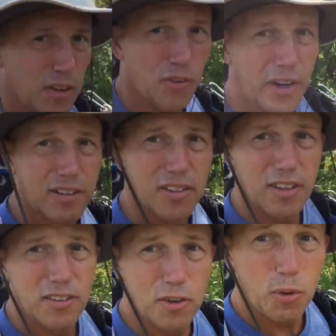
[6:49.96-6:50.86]
direct sun
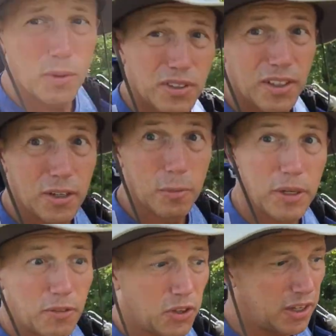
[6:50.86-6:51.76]
is always a little
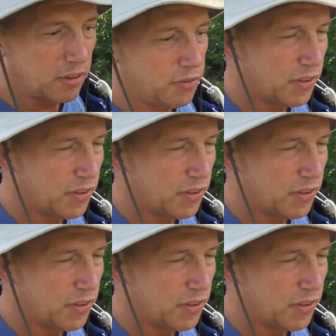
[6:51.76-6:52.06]
bit rough.